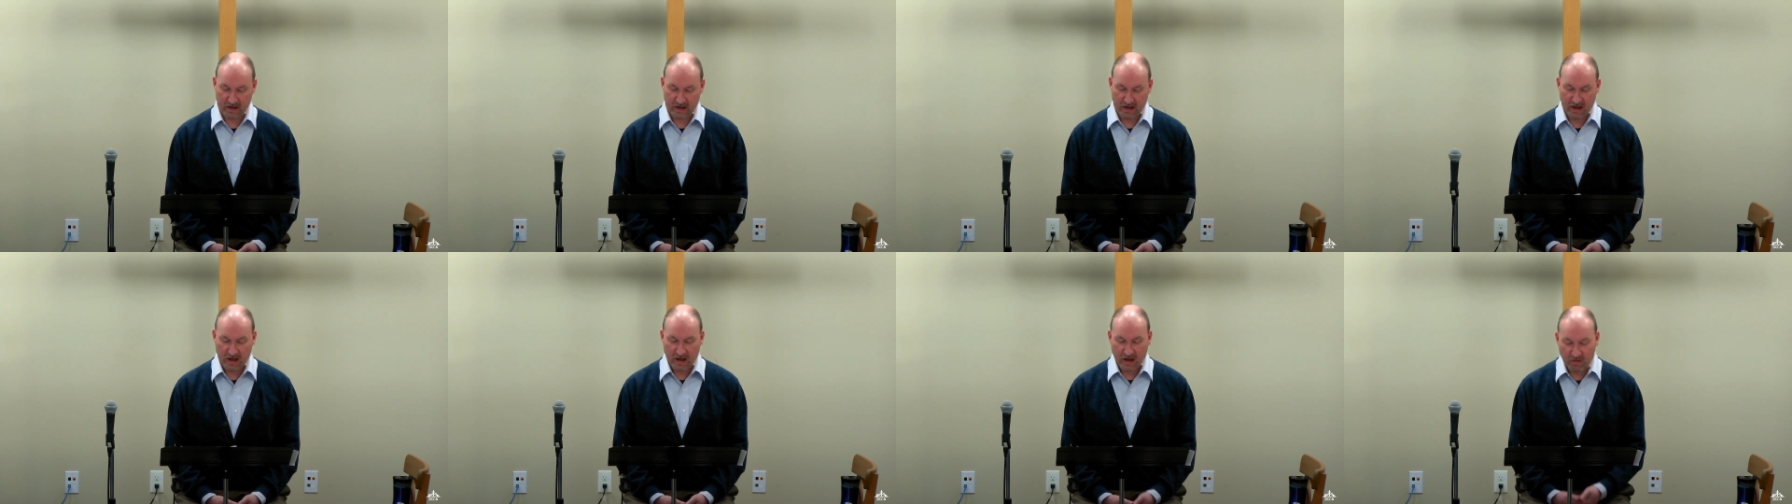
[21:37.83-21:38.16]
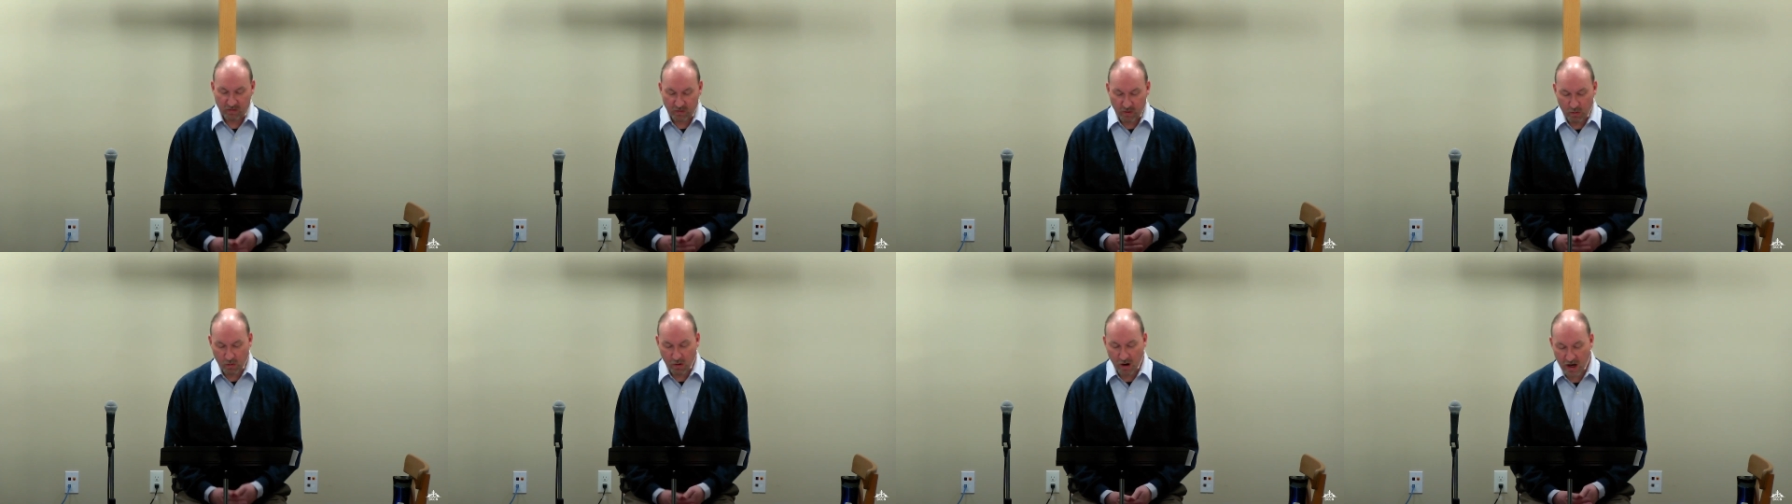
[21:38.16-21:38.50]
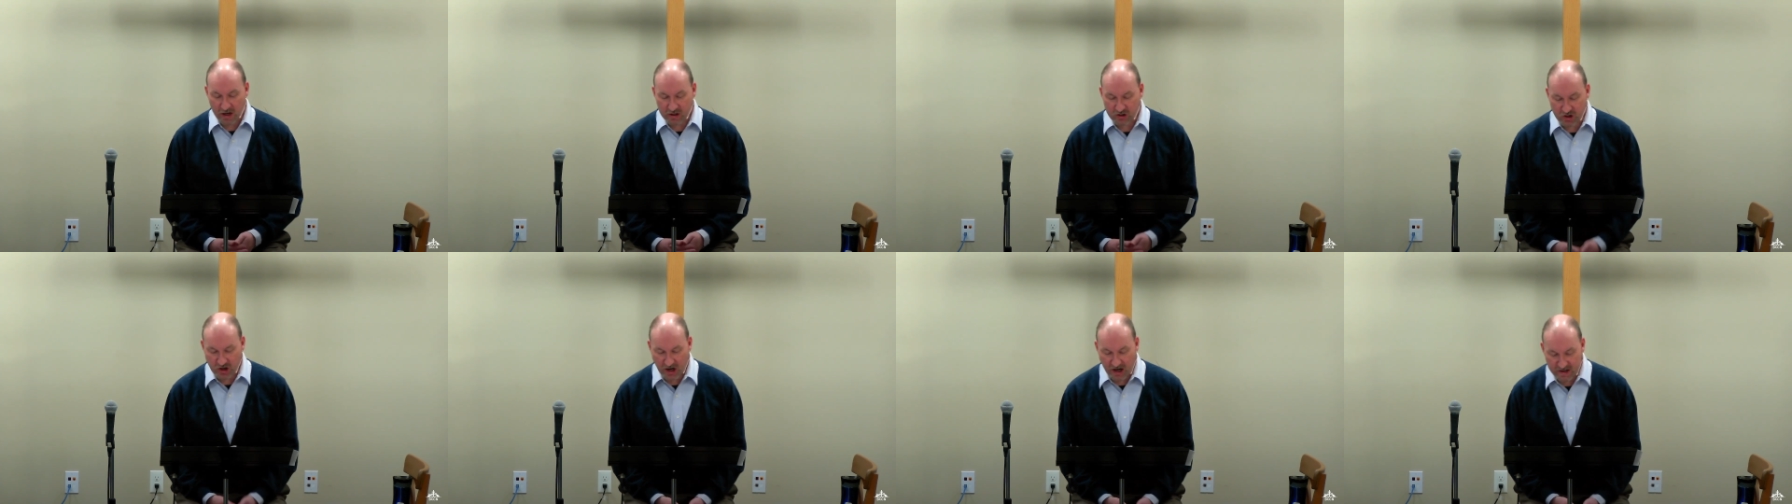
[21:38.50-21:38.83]
If we want
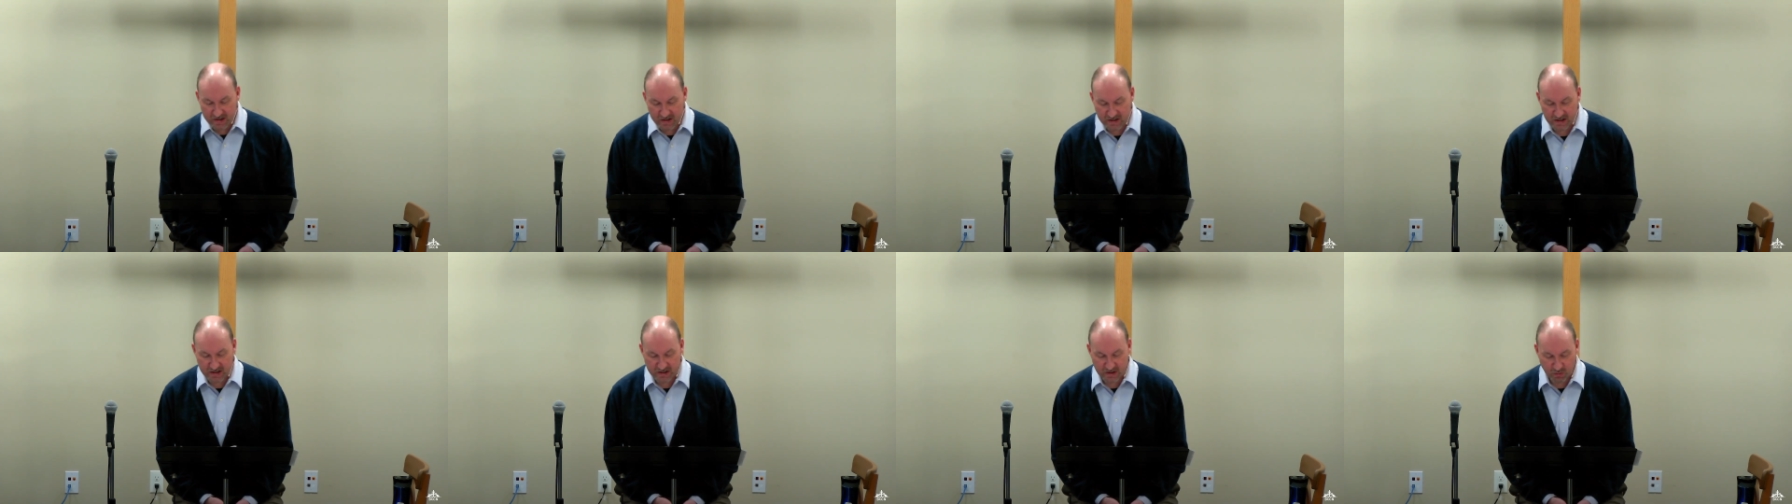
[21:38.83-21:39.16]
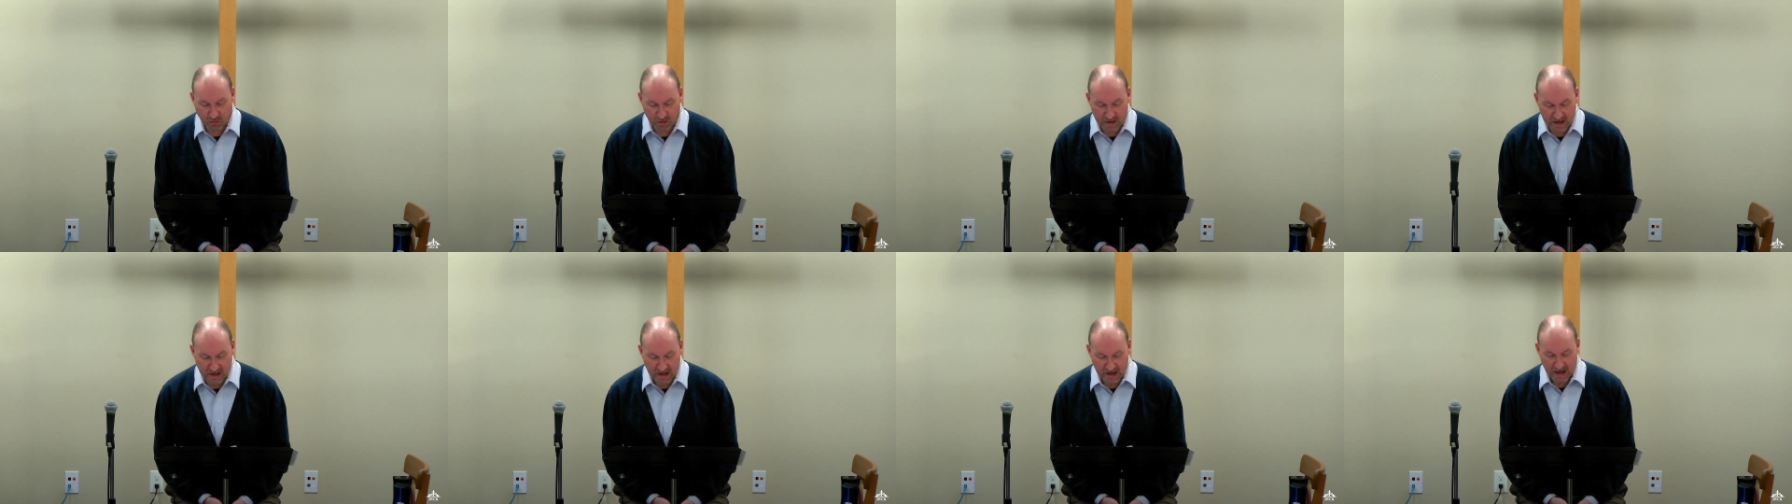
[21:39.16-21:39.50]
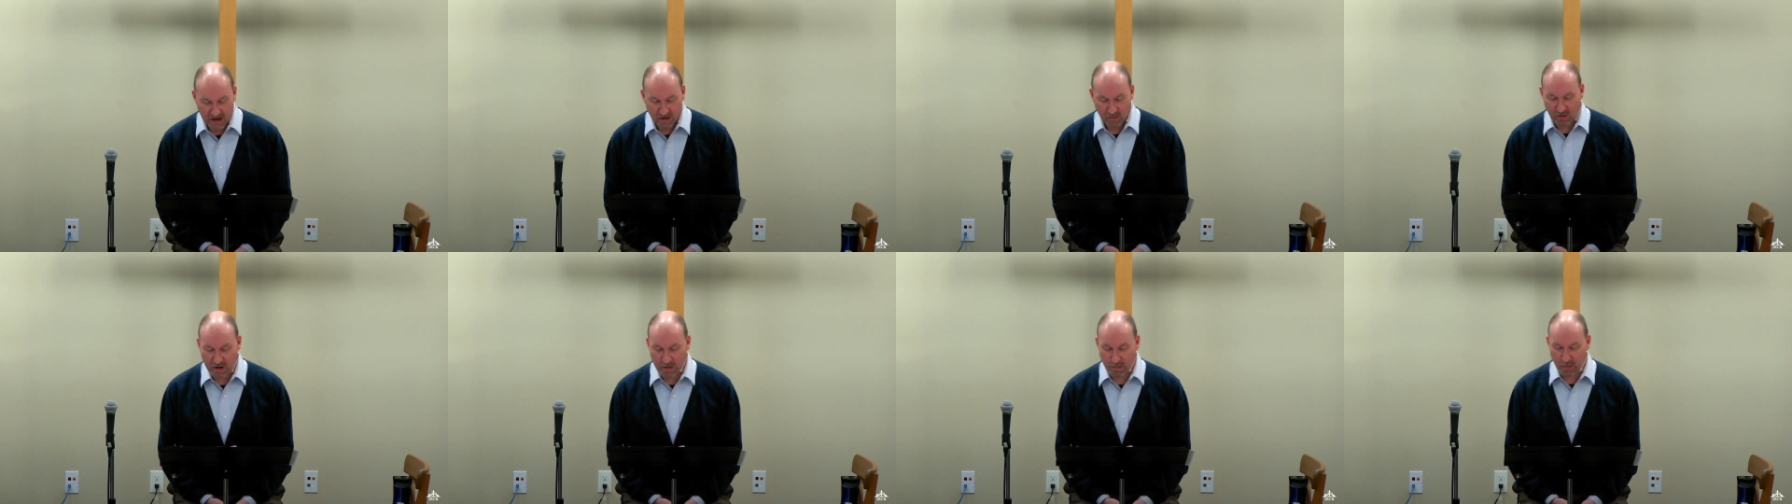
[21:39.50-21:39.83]
justice, we,
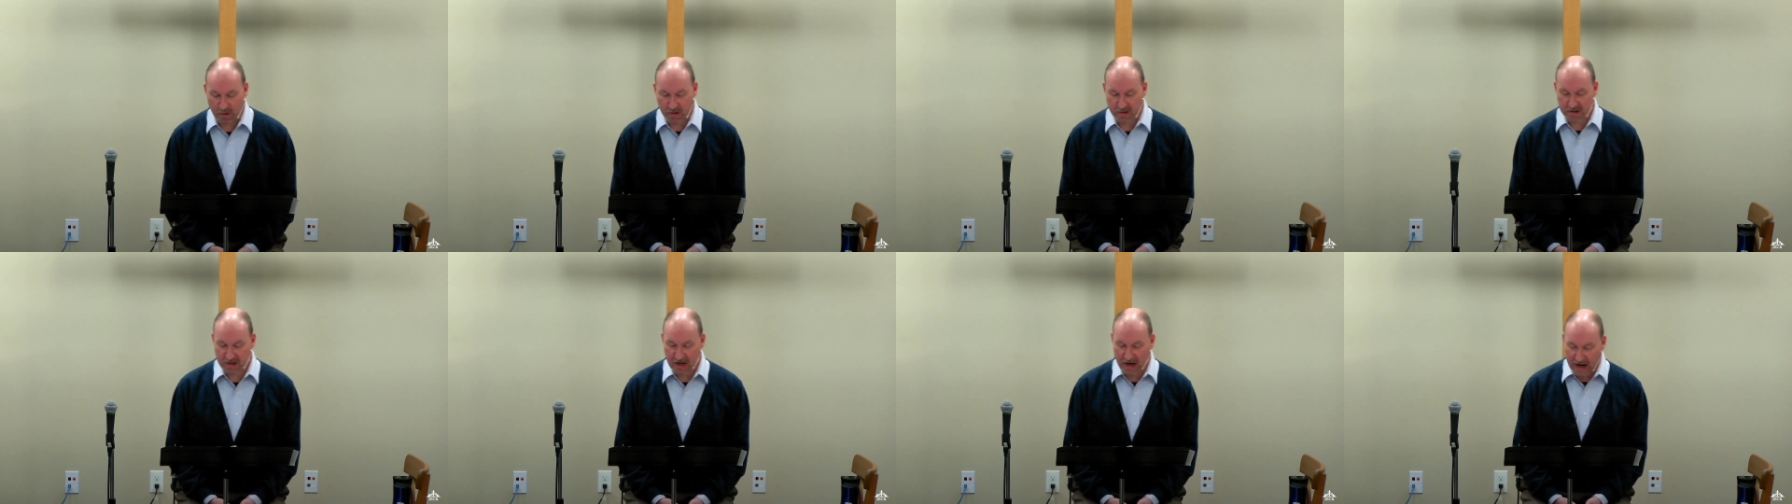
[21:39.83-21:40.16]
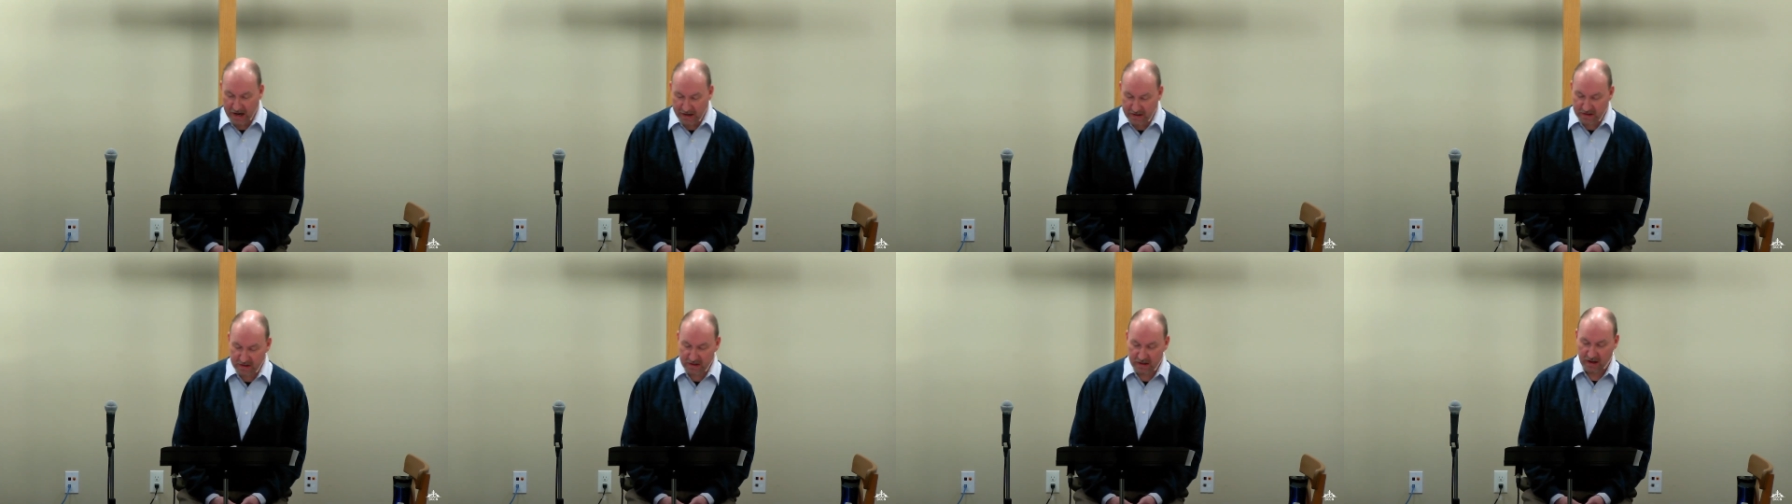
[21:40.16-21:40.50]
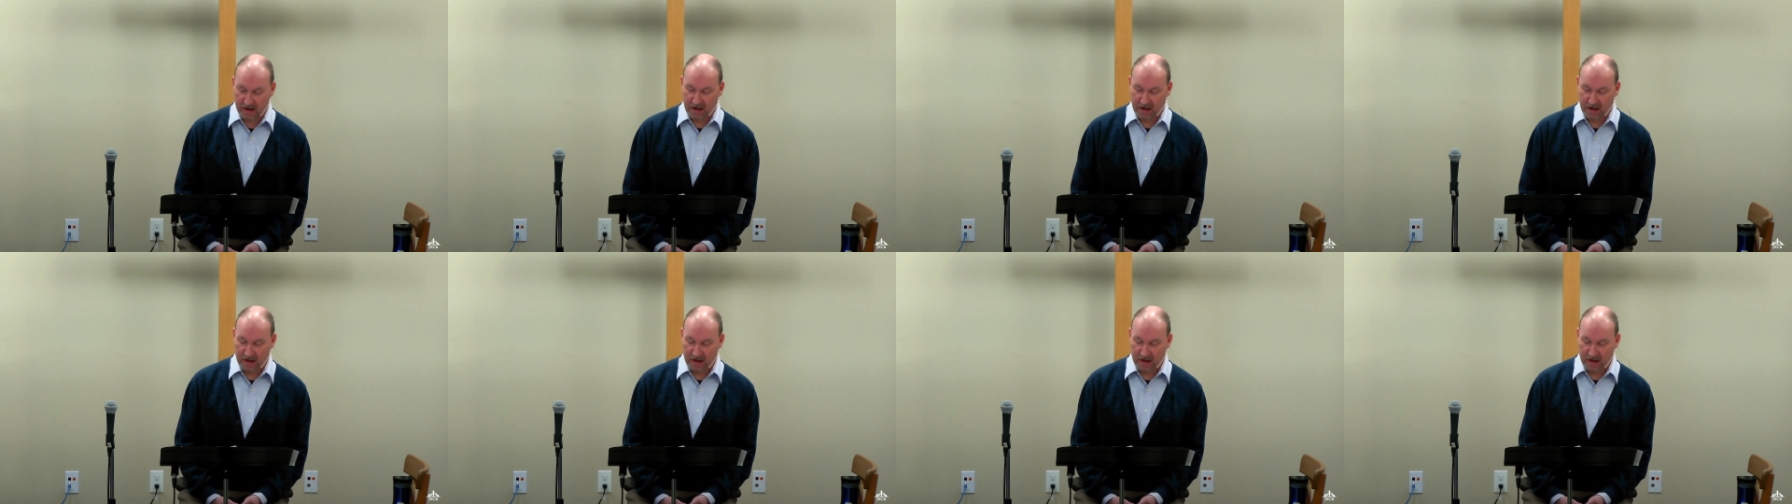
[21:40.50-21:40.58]
we protect